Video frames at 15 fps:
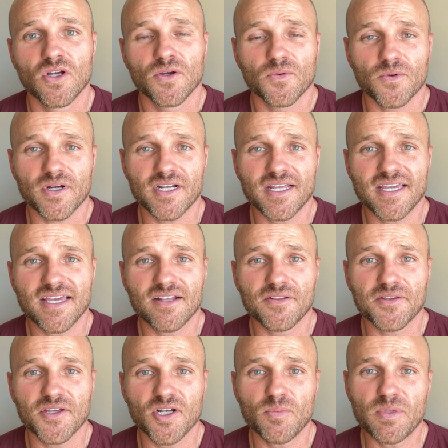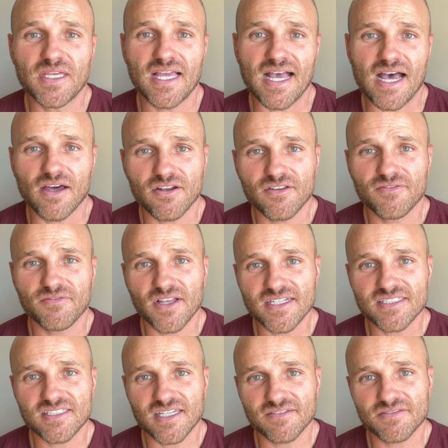we're going to head a little bit out of the
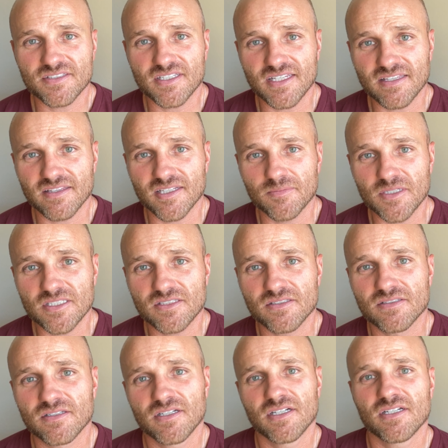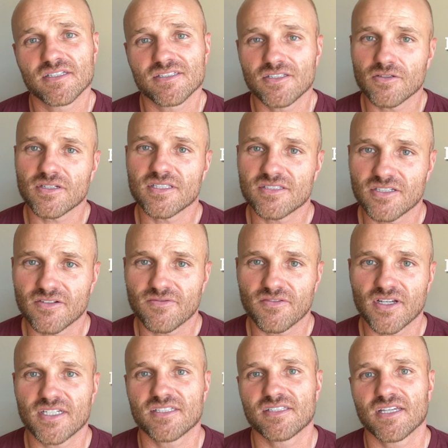Flagstaff city limits, still considered
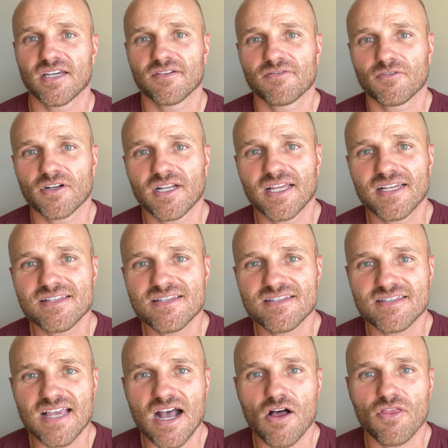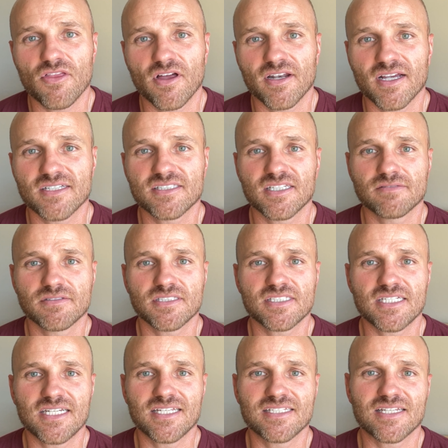Flagstaff. We're going to head south on
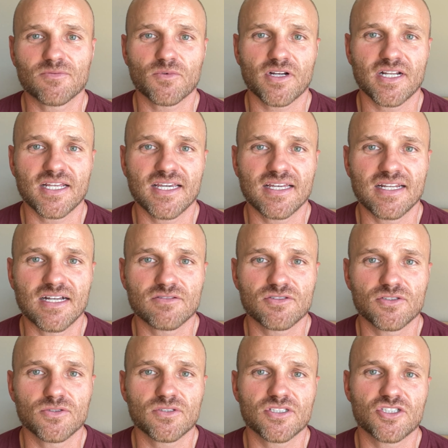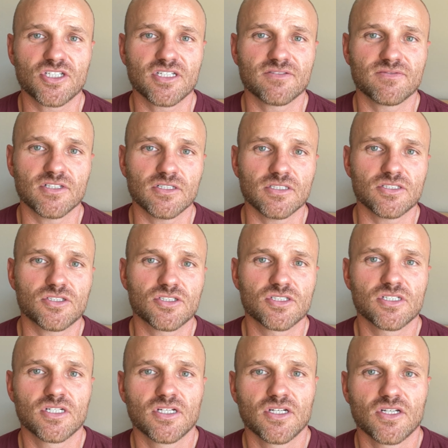I-17, and we're going to head out to Kachina Village.
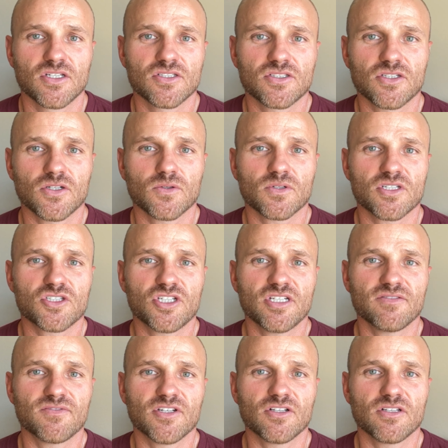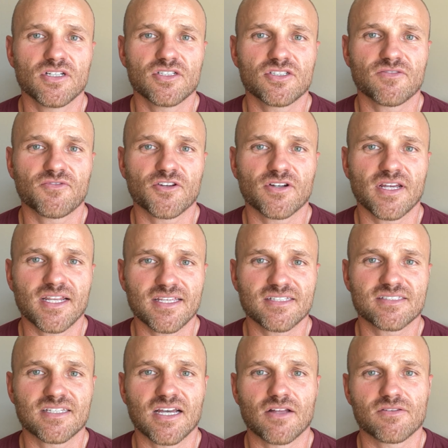So Kachina Village, if you're heading
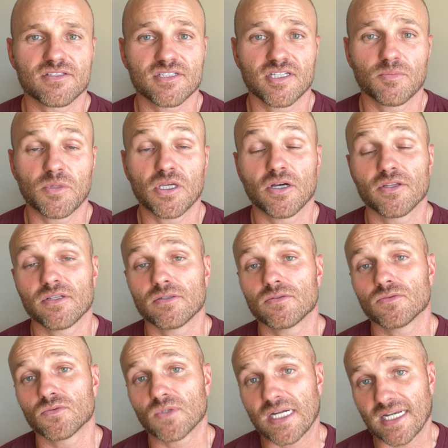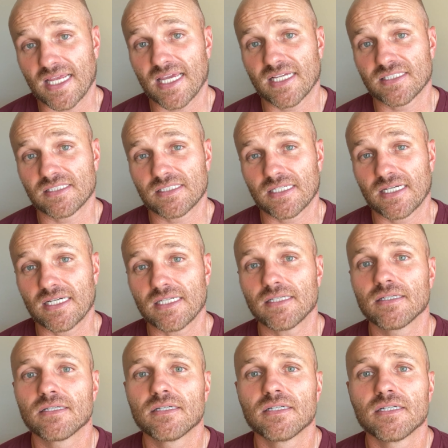south, is going to be on the right-hand side
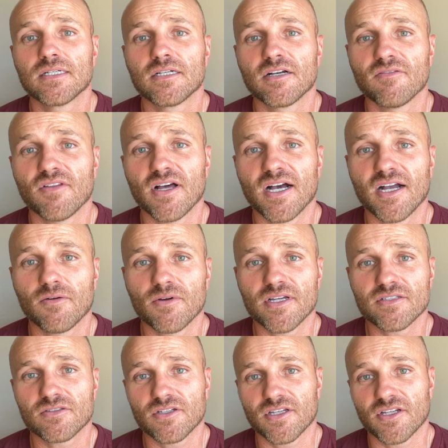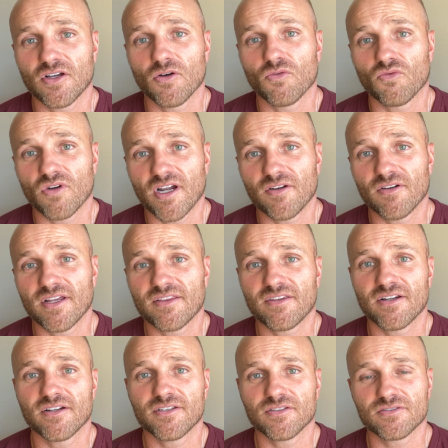of the highway. So you're going to go right
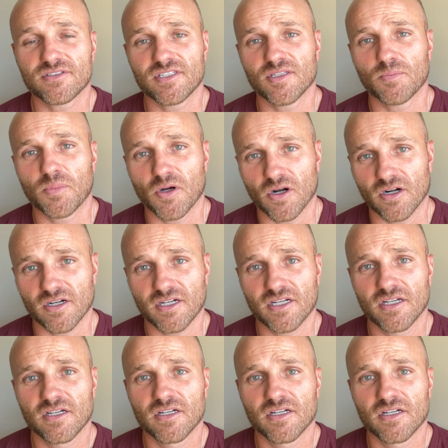there. You'll see the park,